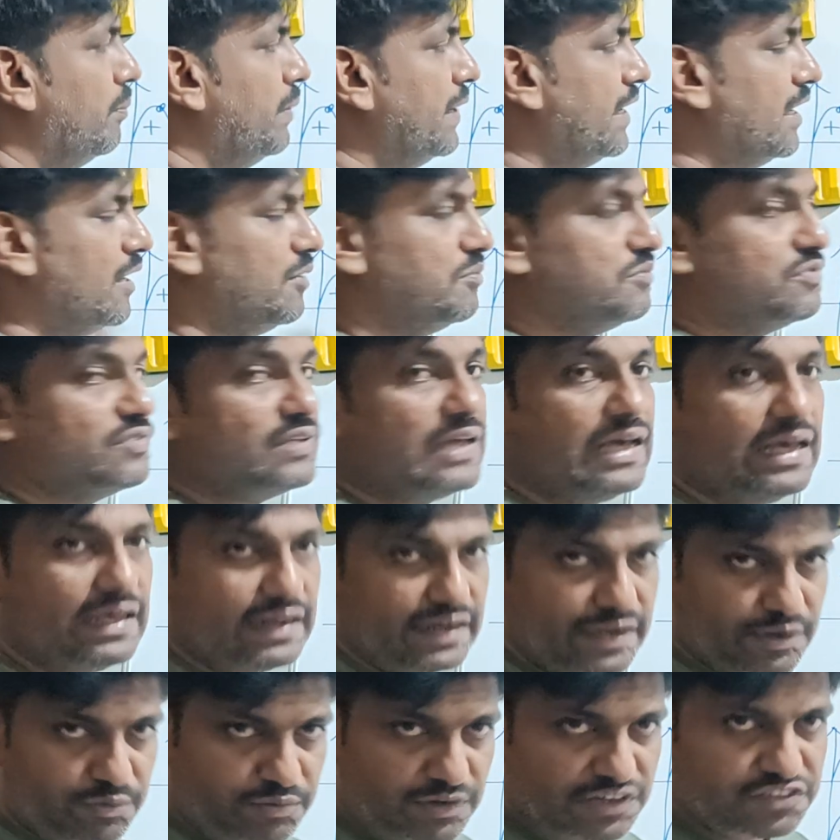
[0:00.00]
becomes
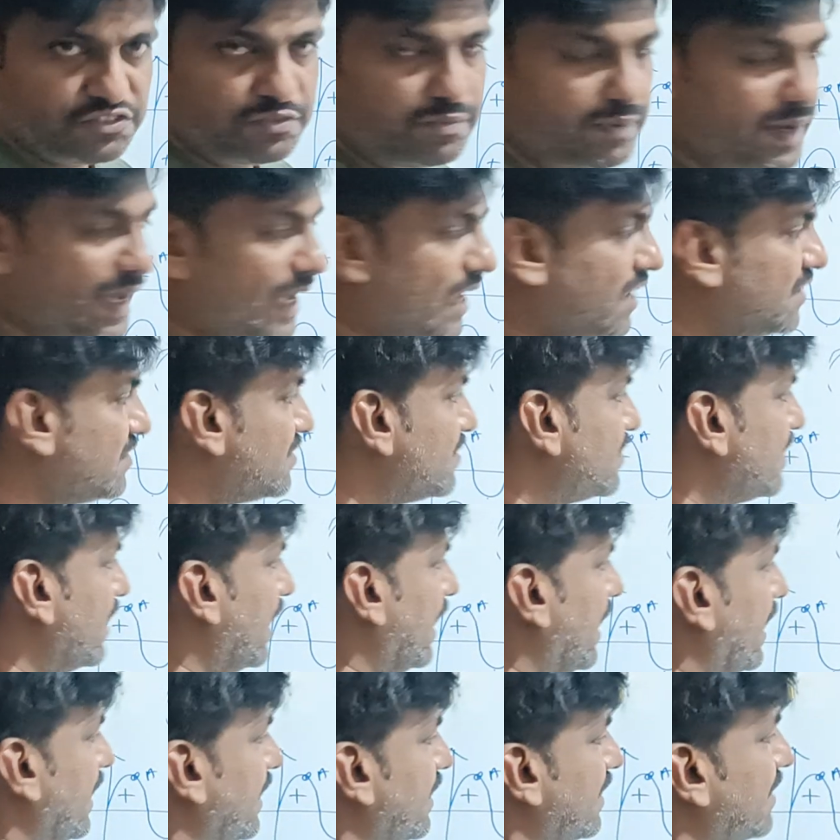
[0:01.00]
a reverse biased
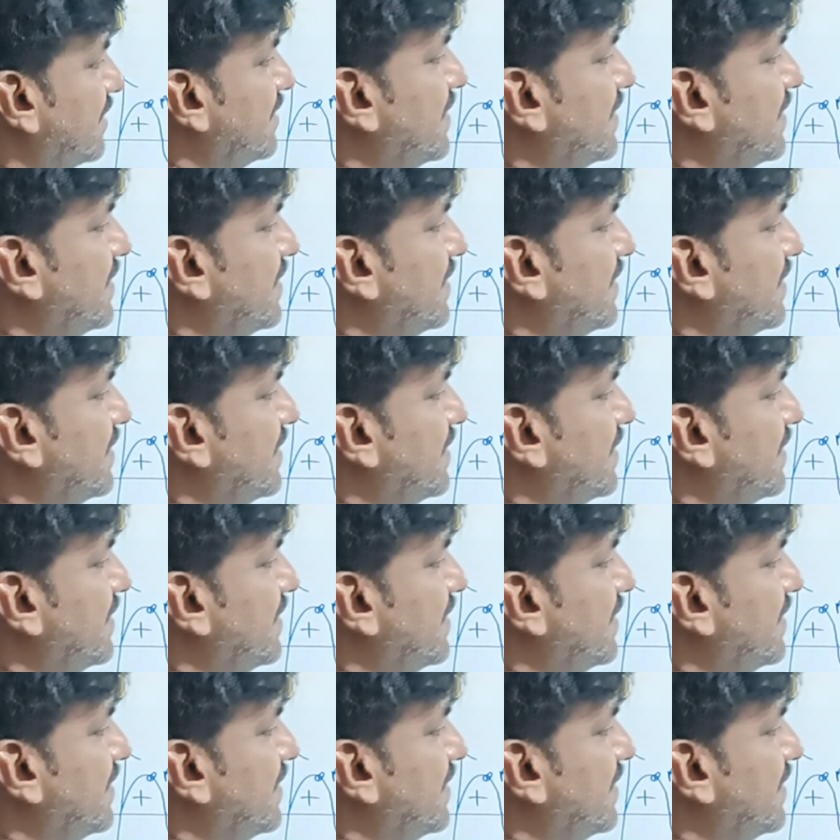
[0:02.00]
and